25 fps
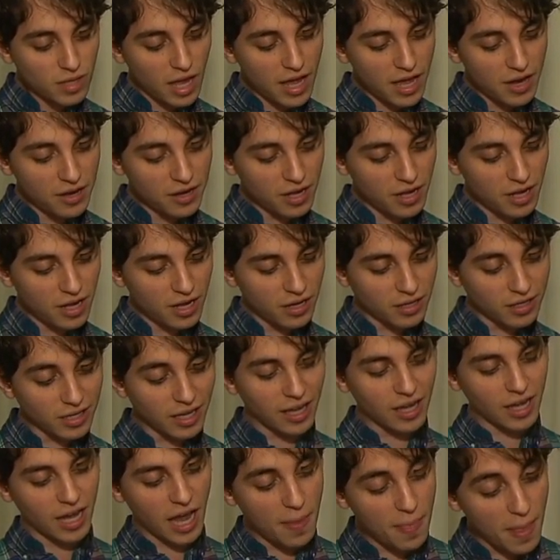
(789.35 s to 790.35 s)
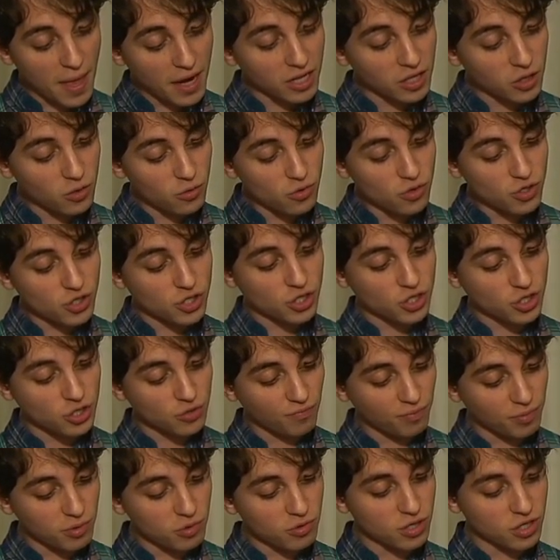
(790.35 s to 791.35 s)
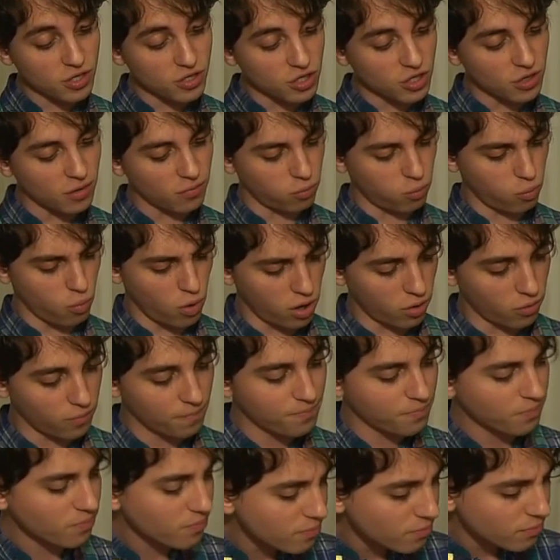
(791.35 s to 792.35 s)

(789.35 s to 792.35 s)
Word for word: And uh, yeah, and then I use blue, uh, whoa,